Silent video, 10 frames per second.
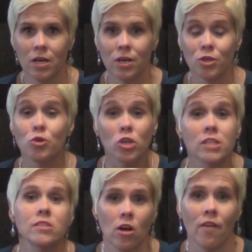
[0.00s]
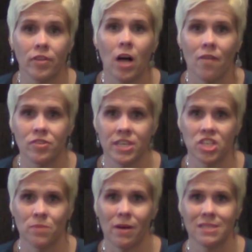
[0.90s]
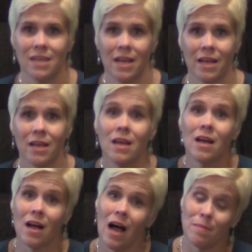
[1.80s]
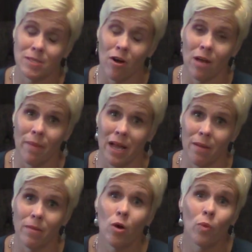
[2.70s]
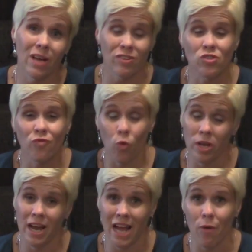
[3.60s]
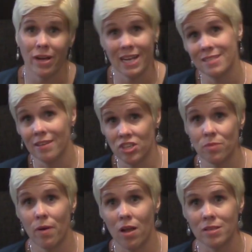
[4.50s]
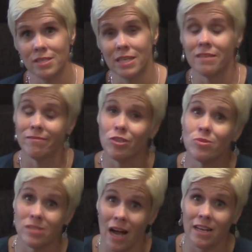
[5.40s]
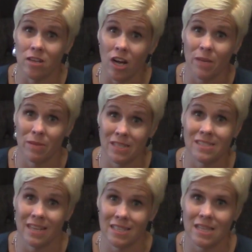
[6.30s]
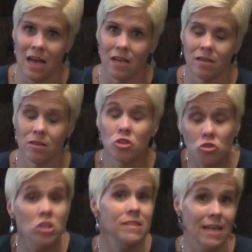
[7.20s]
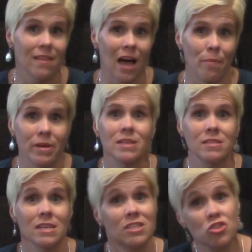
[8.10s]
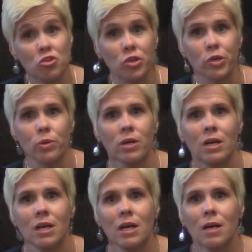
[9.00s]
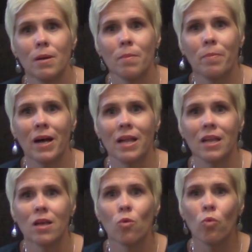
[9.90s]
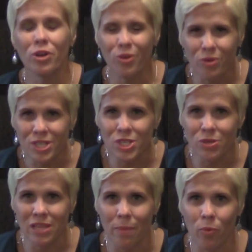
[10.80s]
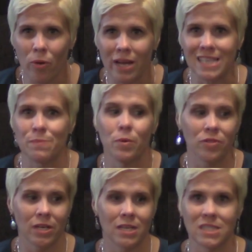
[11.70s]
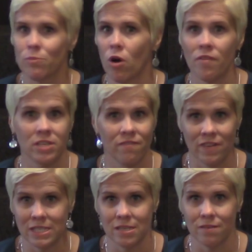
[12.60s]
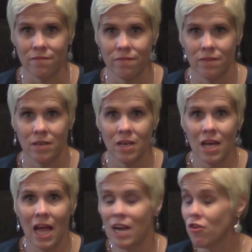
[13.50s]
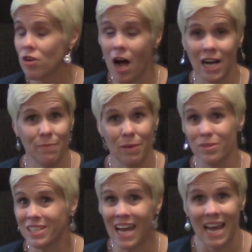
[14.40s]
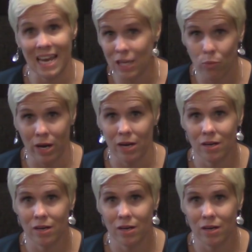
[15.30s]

you could start off the conversation by saying, "I'm sorry, ma'am, we have a 48-hour cancellation policy and you sign a document that states that." You could say that because it's true, but what you're going to do at that point is put the customer on the defensive and you're not going to be able to get anywhere.